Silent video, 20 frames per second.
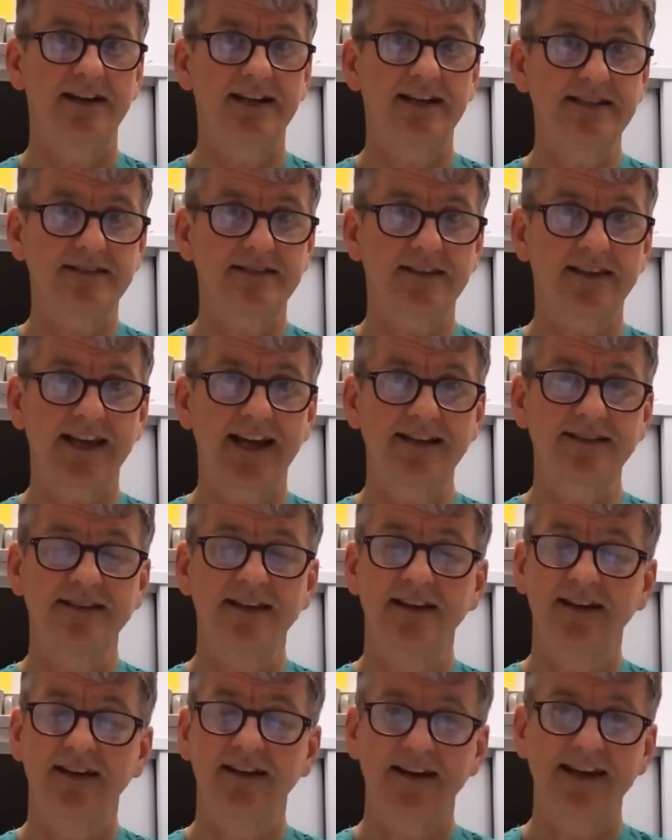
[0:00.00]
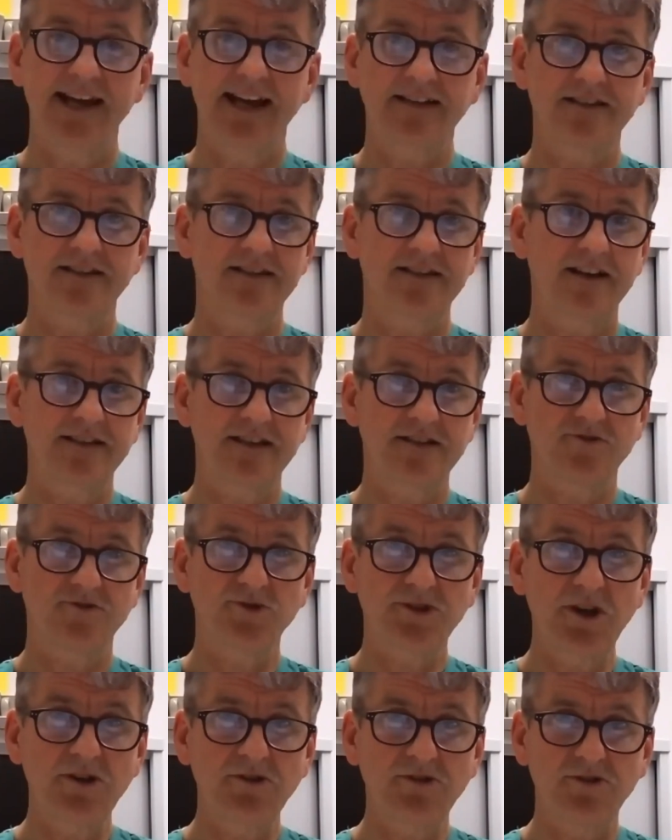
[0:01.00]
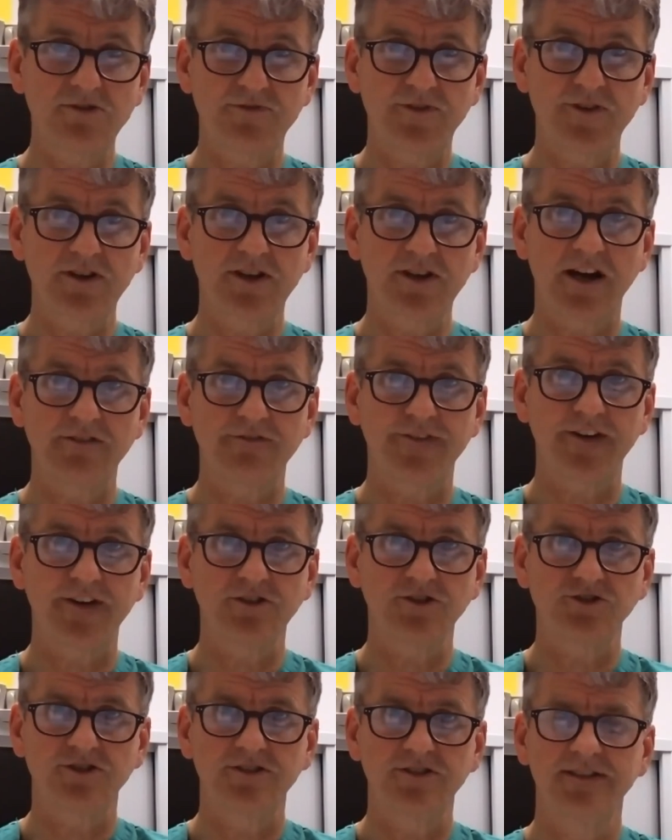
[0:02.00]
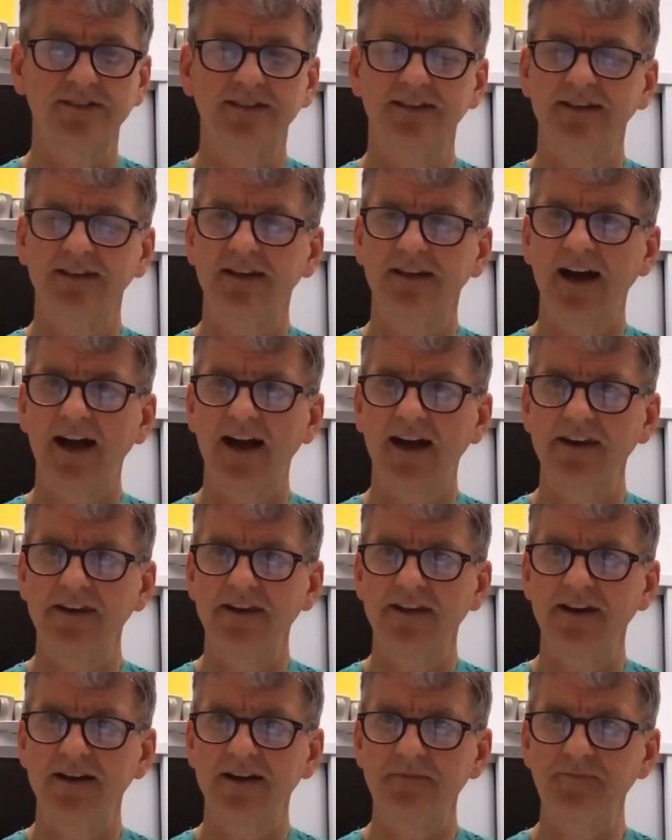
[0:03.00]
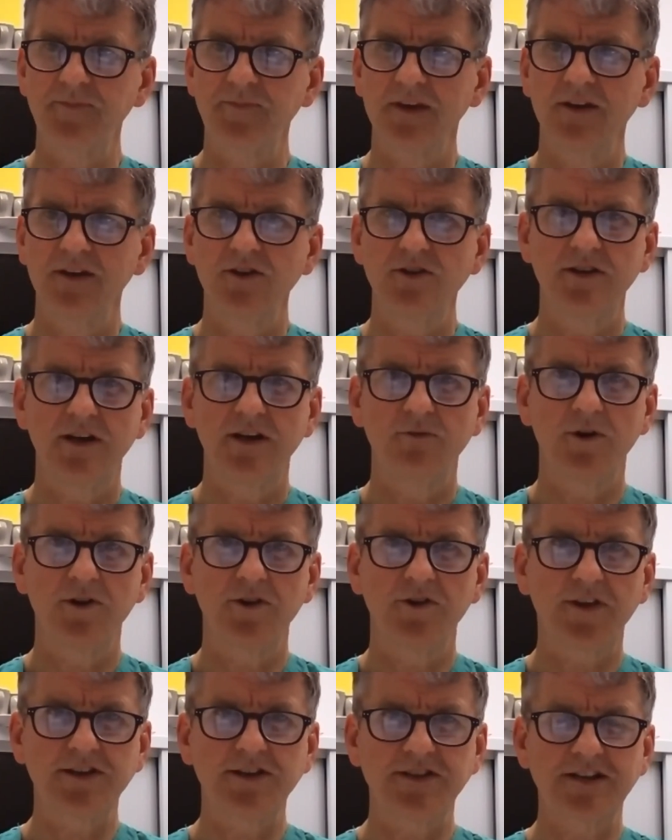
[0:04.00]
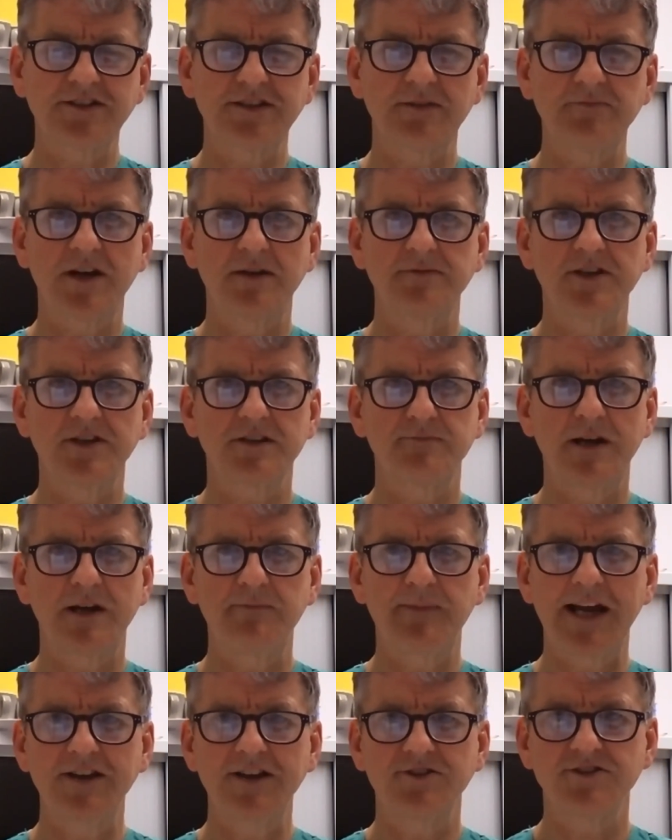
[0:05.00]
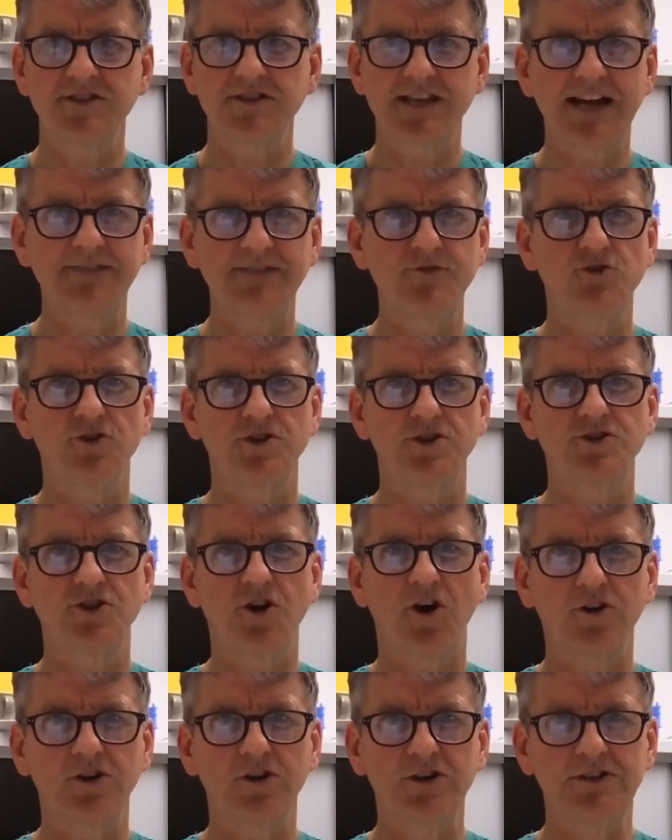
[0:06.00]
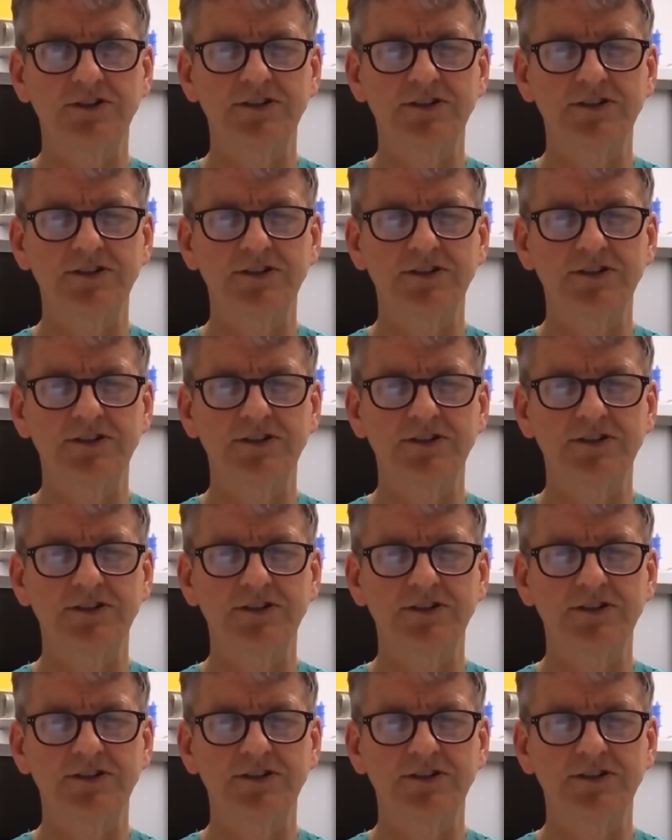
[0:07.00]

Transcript: is the case. And exercise is also good for gut function. And one of the things I sometimes ask my patients is, have you got a dog?